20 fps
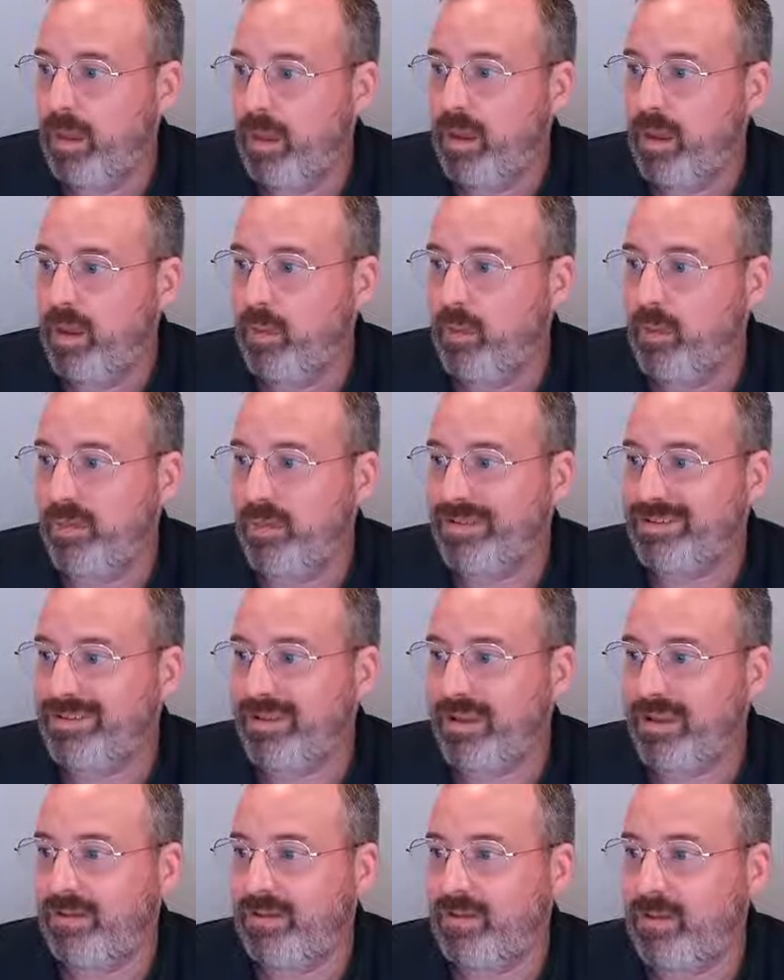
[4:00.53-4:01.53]
And when we
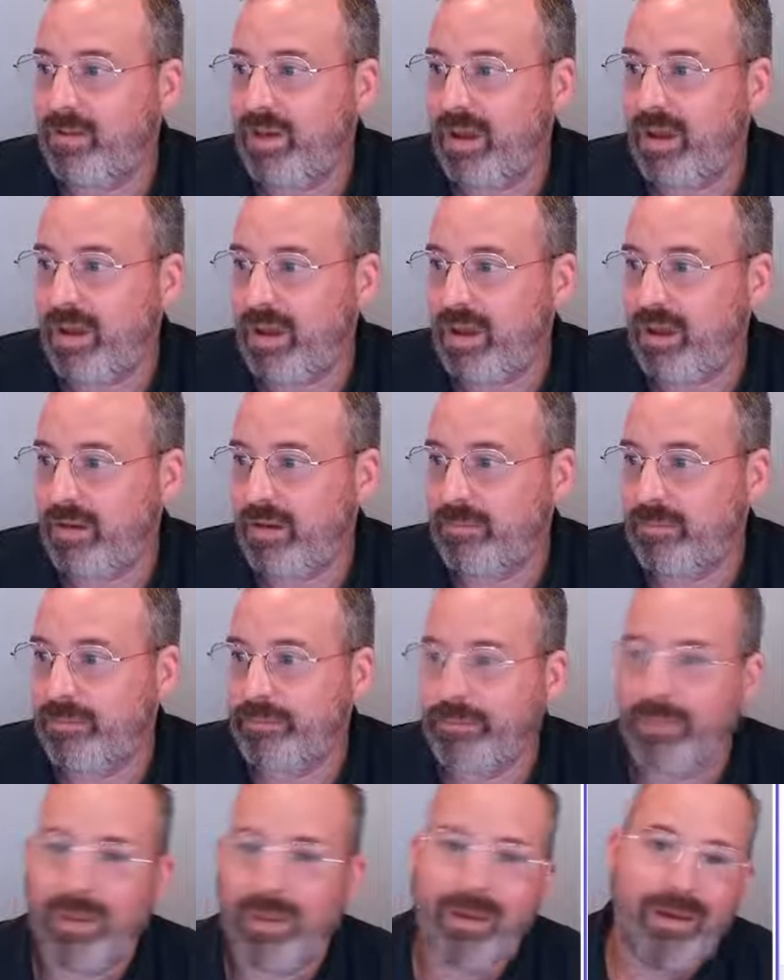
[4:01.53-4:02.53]
select OK,
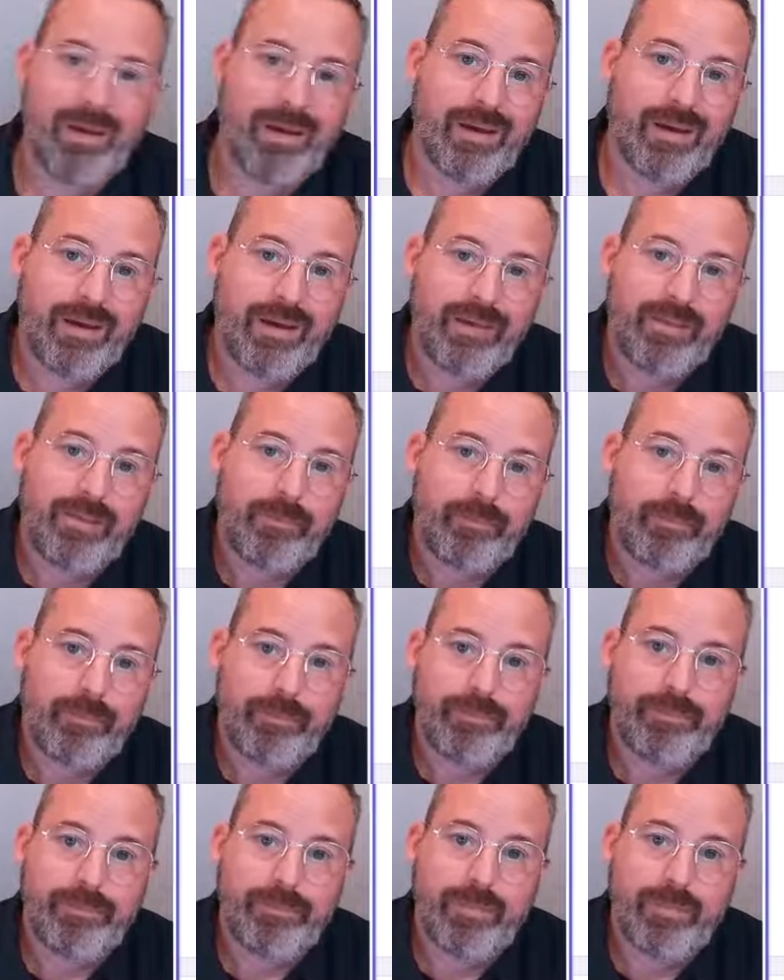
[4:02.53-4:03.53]
the
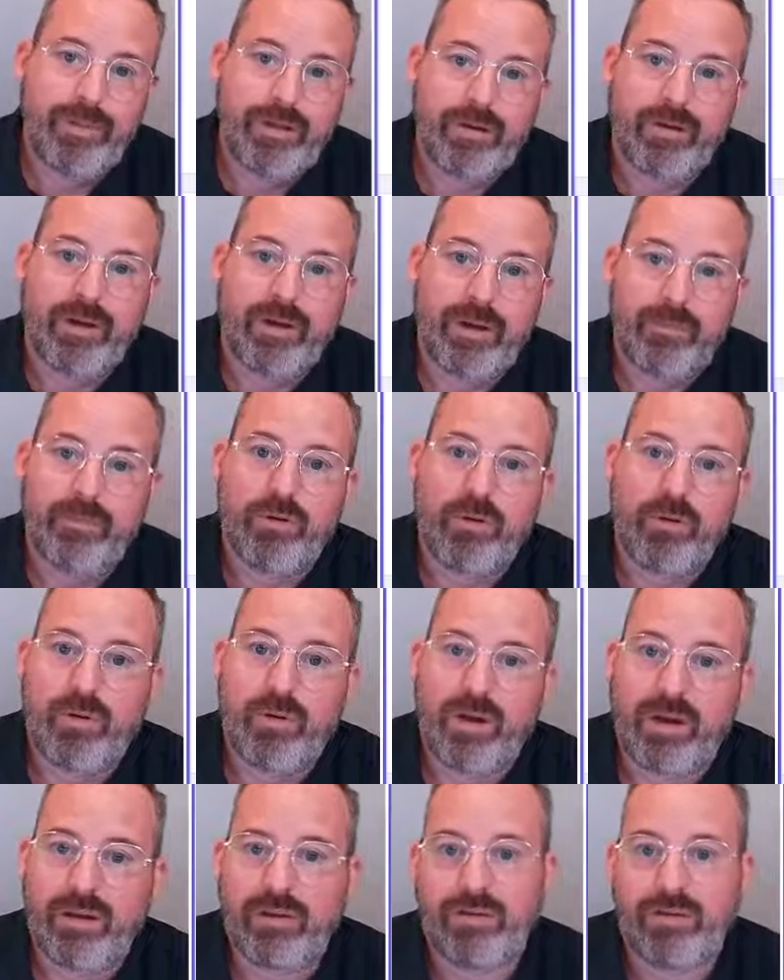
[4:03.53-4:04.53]
LeaderGuide Pro
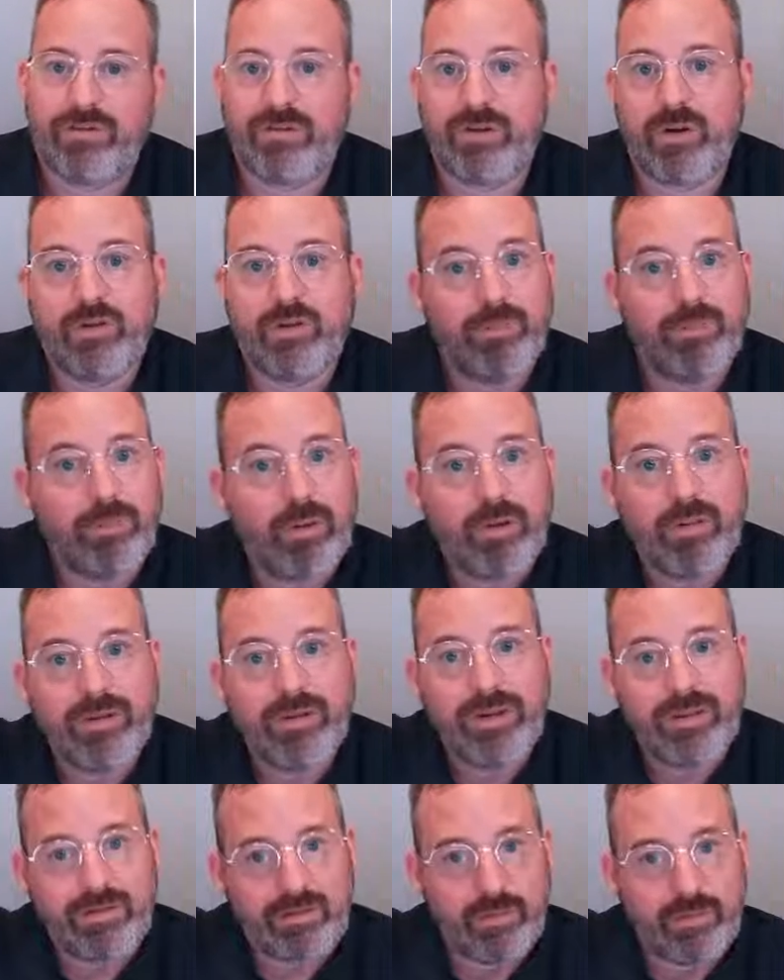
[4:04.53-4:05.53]
kind of starts pulling
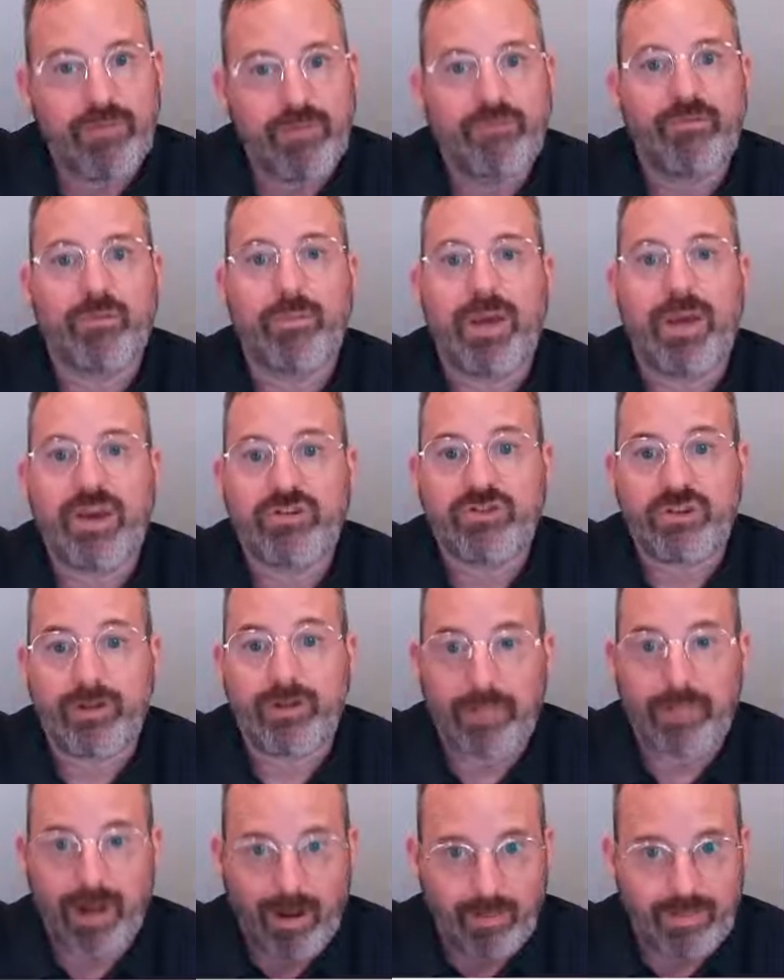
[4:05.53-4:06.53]
in some information
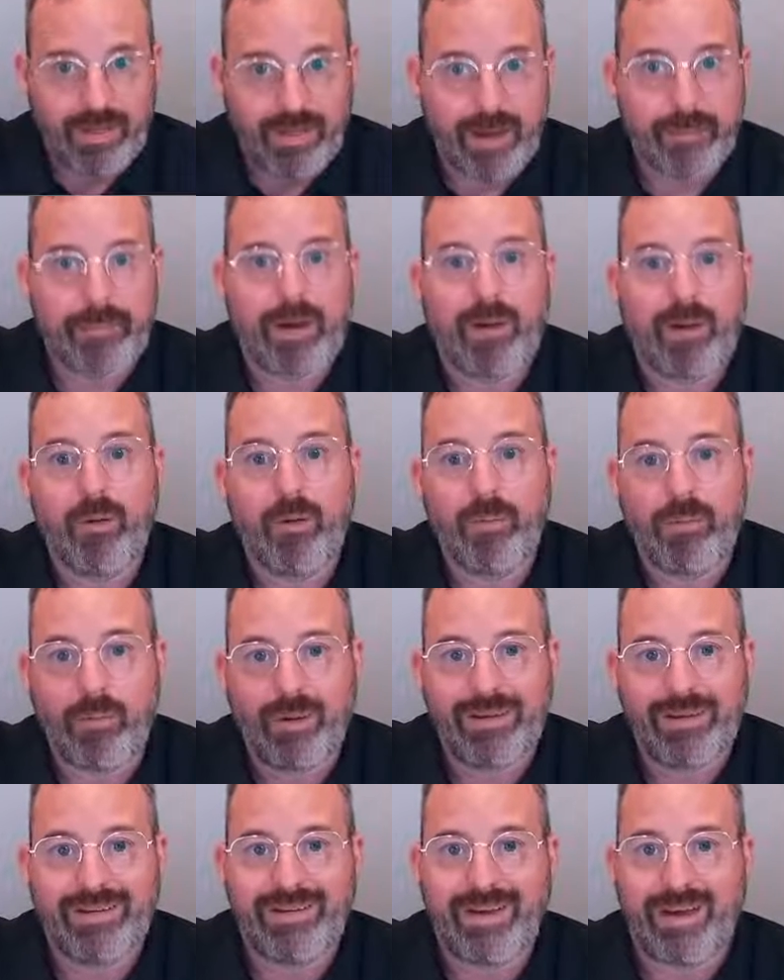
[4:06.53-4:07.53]
about that
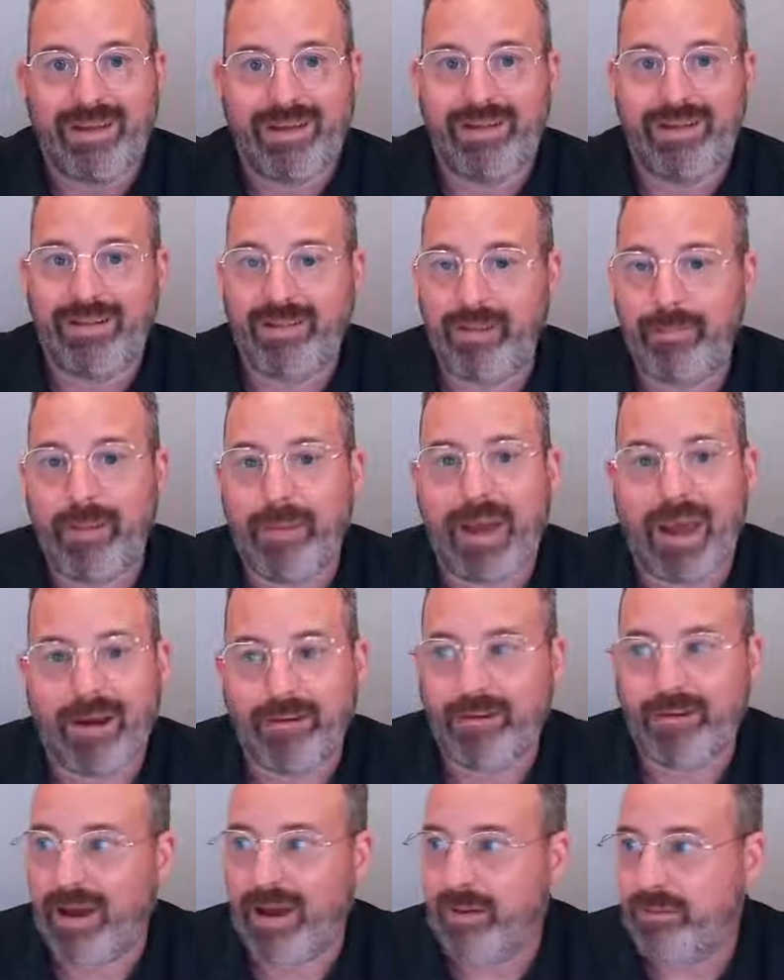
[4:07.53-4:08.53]
PowerPoint deck in the
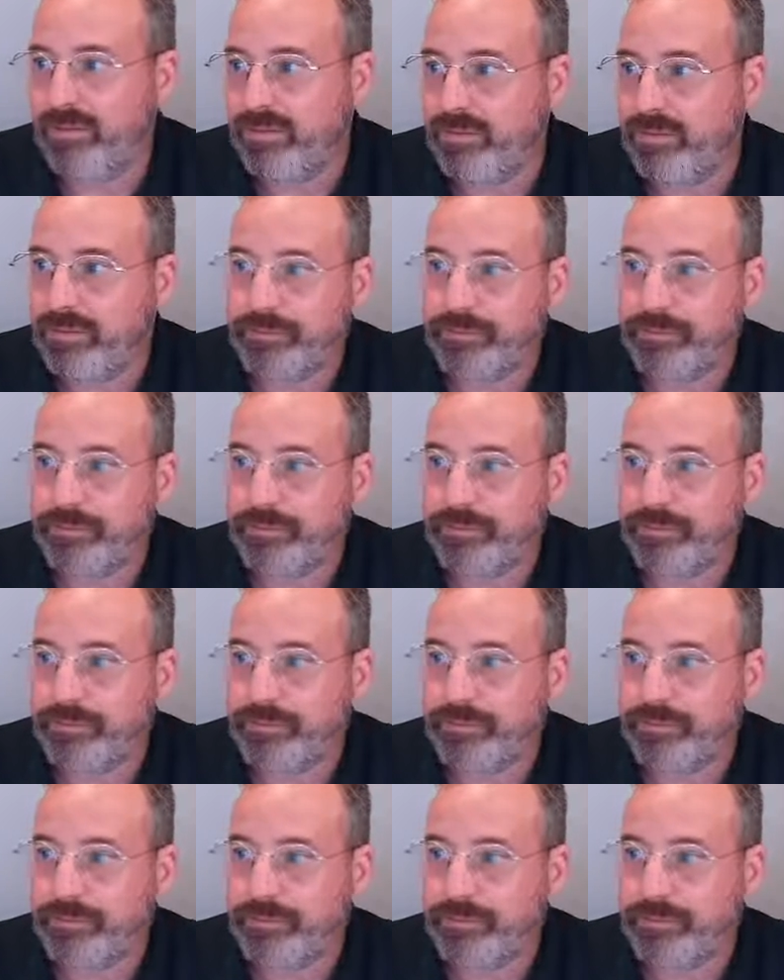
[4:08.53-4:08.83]
background.